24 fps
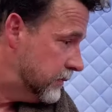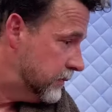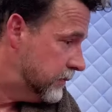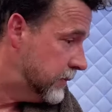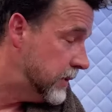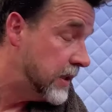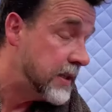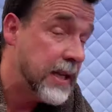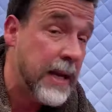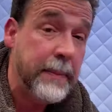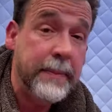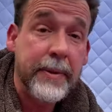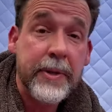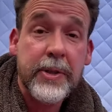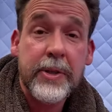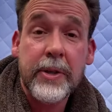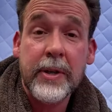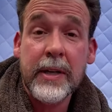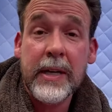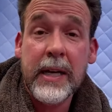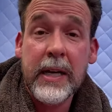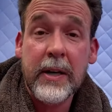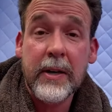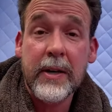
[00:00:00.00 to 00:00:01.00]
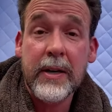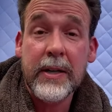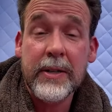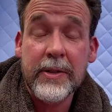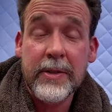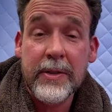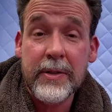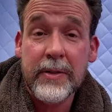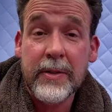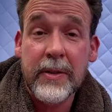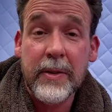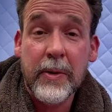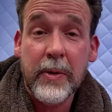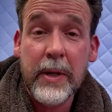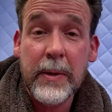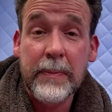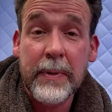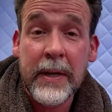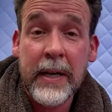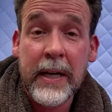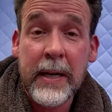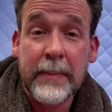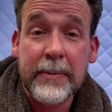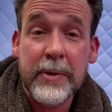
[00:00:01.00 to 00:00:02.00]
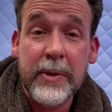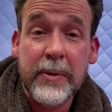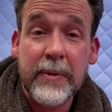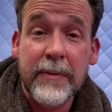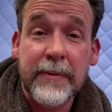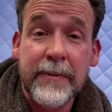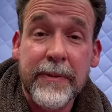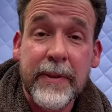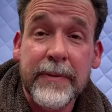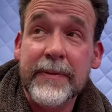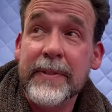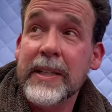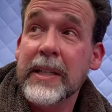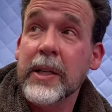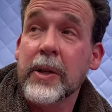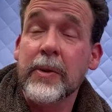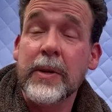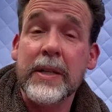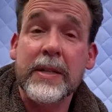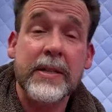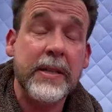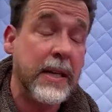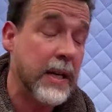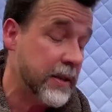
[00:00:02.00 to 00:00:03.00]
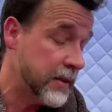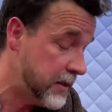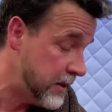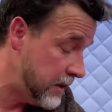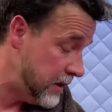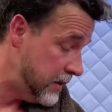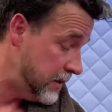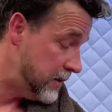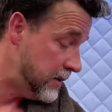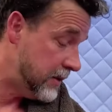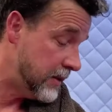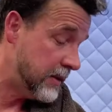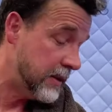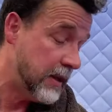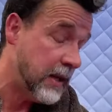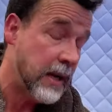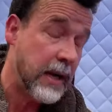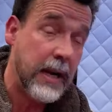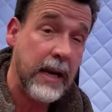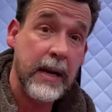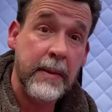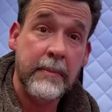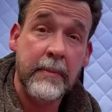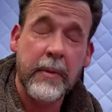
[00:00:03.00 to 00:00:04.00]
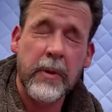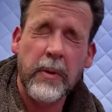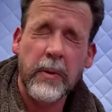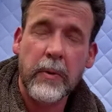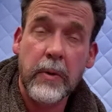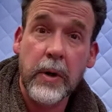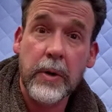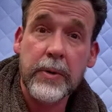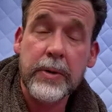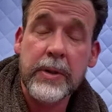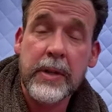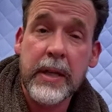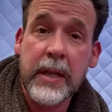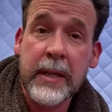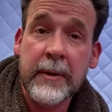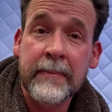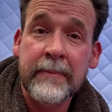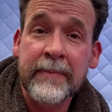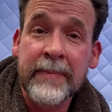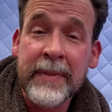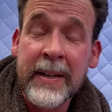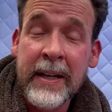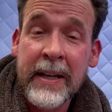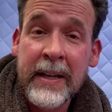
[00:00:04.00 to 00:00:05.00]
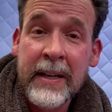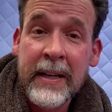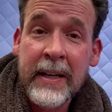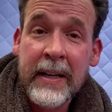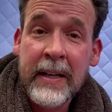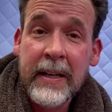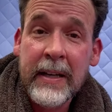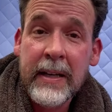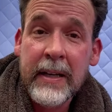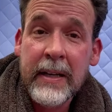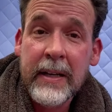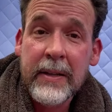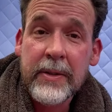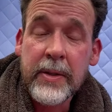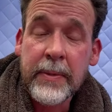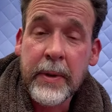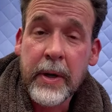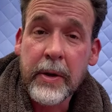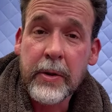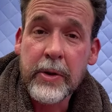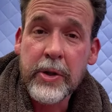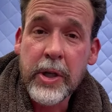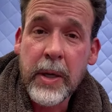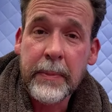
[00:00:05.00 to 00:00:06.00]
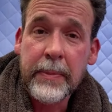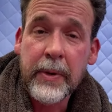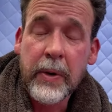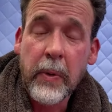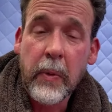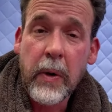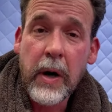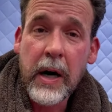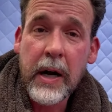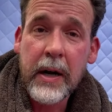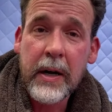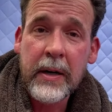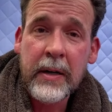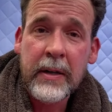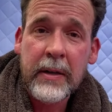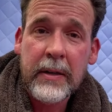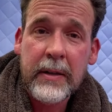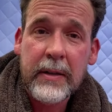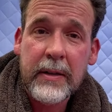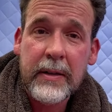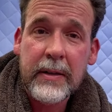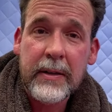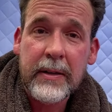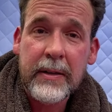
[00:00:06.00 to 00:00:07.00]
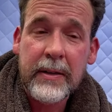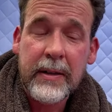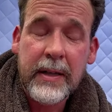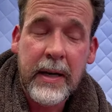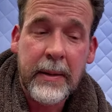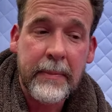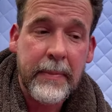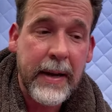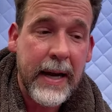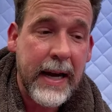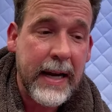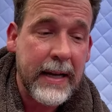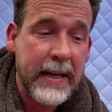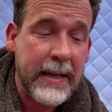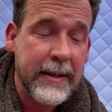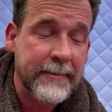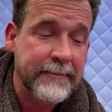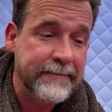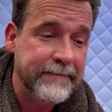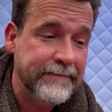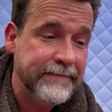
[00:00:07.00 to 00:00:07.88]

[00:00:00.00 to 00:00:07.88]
The temperature in here is creeping up to 50 degrees Celsius. I am roasting. So I'm going to go jump in the water, come back,